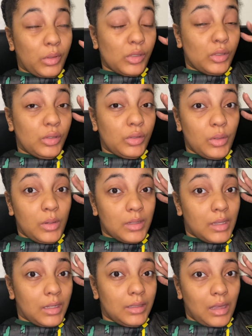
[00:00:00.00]
as soon
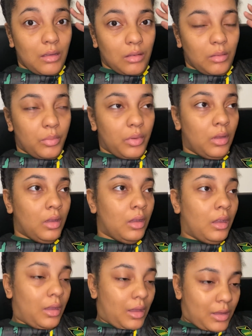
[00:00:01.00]
as I sat up,
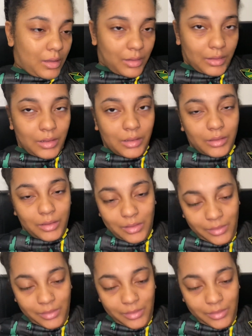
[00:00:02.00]
I was like this.